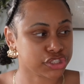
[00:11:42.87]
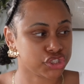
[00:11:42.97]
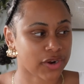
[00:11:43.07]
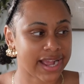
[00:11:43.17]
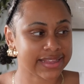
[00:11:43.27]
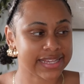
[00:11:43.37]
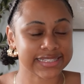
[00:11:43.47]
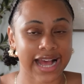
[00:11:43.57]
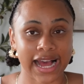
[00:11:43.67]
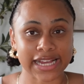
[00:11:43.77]
to try
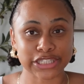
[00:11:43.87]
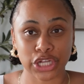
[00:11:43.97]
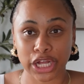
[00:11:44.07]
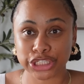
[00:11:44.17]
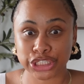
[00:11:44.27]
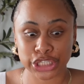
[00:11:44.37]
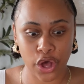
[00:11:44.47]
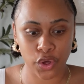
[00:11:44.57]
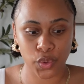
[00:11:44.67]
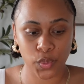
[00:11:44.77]
these i saw
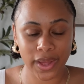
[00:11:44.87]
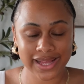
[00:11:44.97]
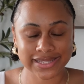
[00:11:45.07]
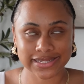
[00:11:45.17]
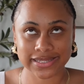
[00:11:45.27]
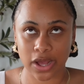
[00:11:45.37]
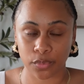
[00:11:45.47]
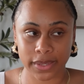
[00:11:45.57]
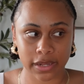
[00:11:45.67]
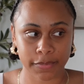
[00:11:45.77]
so so
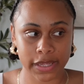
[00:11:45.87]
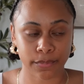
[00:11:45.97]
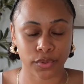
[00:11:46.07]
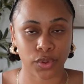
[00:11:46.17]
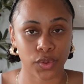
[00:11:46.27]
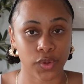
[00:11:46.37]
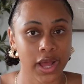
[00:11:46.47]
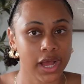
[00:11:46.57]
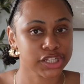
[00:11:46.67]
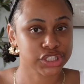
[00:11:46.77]
many people